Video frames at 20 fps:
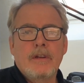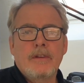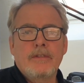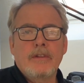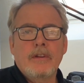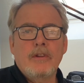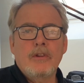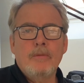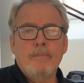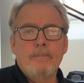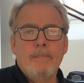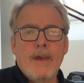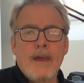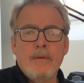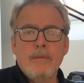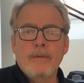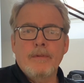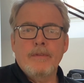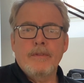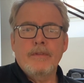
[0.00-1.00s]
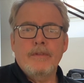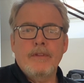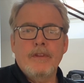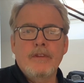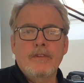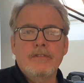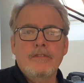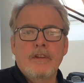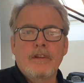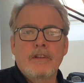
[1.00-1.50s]
the loop bandwidth
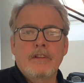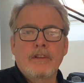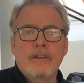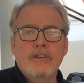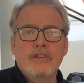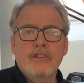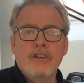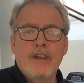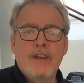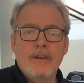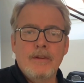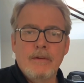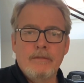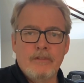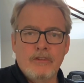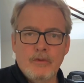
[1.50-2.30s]
is a shade over